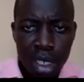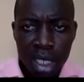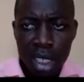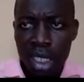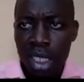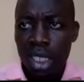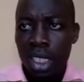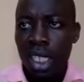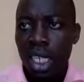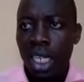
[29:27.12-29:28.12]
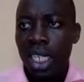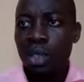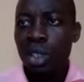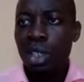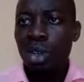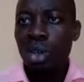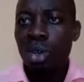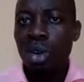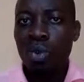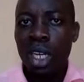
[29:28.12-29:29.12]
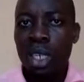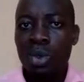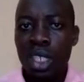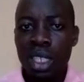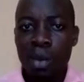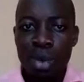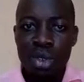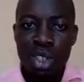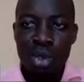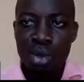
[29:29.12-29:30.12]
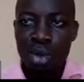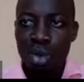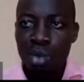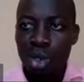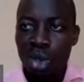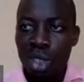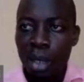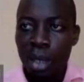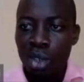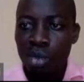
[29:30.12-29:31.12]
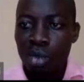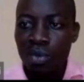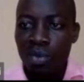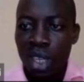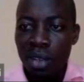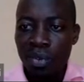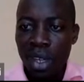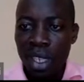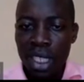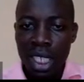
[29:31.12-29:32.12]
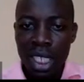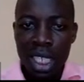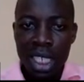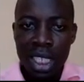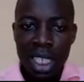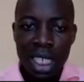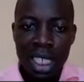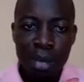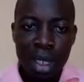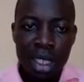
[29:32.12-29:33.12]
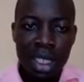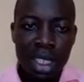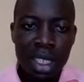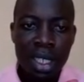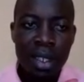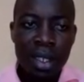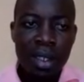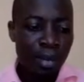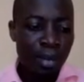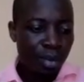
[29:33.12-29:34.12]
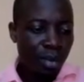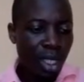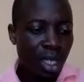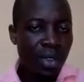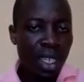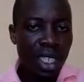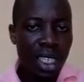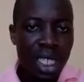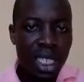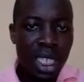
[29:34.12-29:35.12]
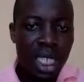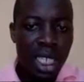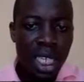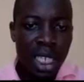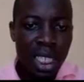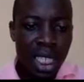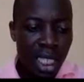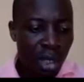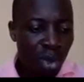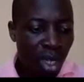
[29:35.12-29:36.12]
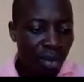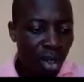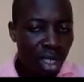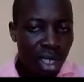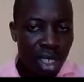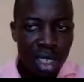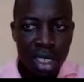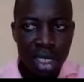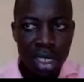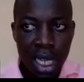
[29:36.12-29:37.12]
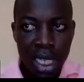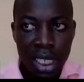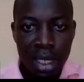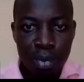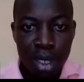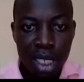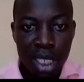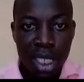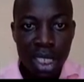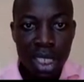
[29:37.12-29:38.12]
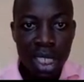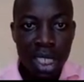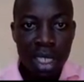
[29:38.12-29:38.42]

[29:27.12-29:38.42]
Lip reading: please let me know of what we are supposed to do, because I'm going to be very fast again in the database. If there is anything in Excel that we have not touched, please